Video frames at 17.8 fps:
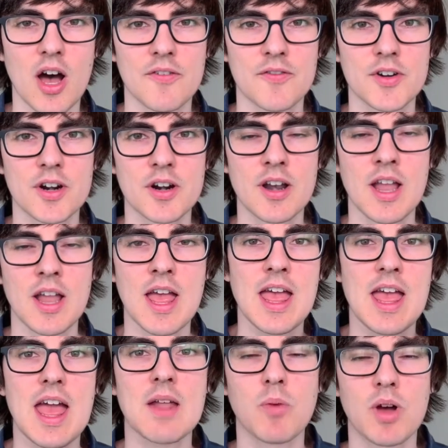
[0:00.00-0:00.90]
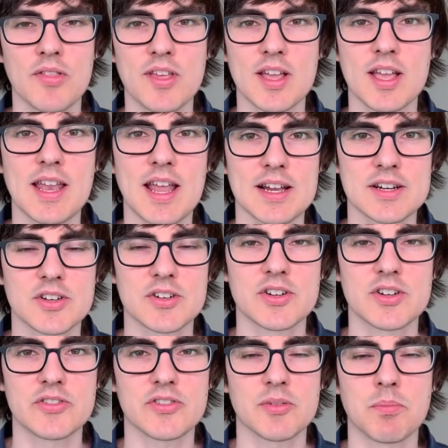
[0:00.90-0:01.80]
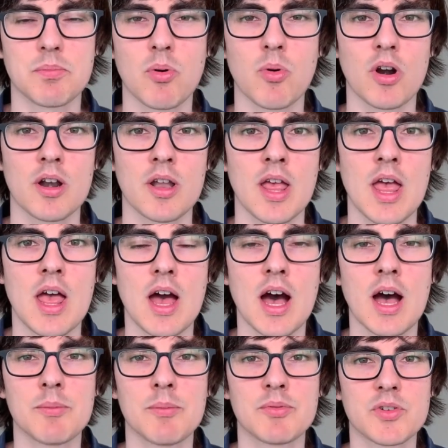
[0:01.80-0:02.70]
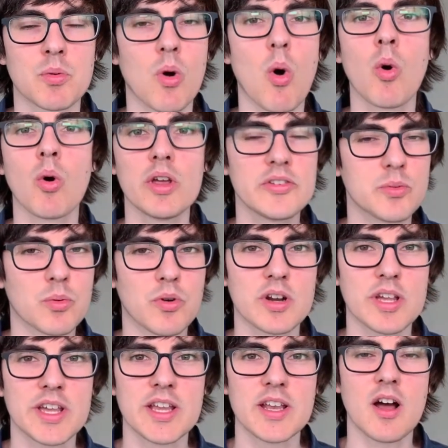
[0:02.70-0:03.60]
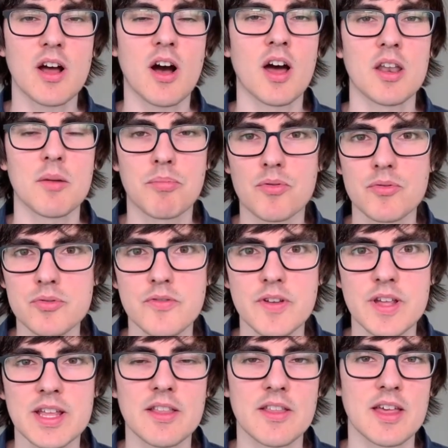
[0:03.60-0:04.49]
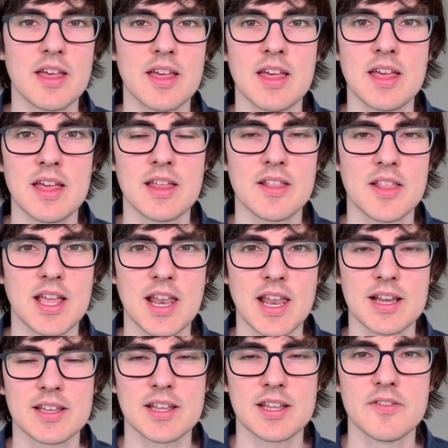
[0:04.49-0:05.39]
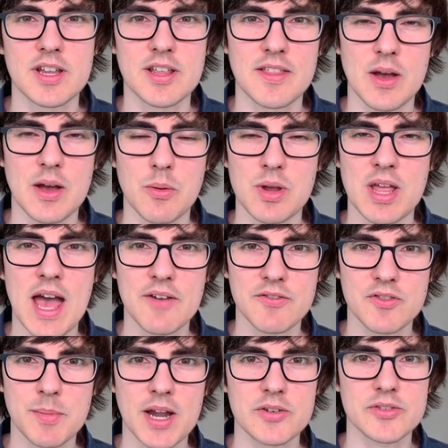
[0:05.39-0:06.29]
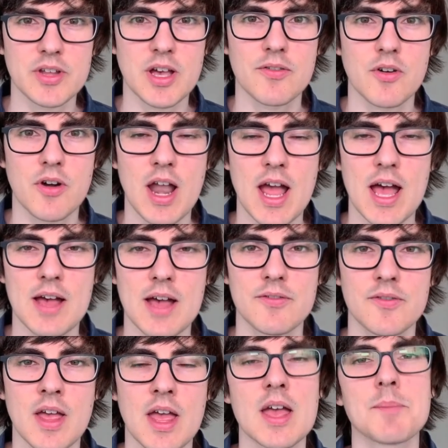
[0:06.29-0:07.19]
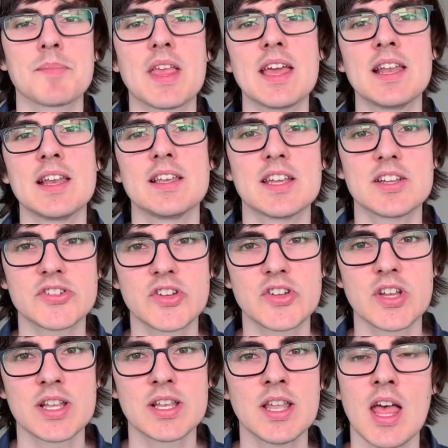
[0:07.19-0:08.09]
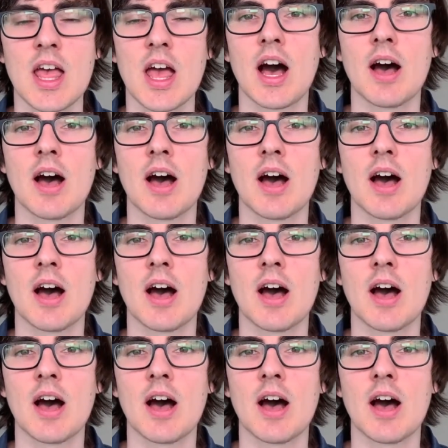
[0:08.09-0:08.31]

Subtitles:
offer and what the connectors support. So we're always working on improving the connectivity that we have to Microsoft Graph. In addition,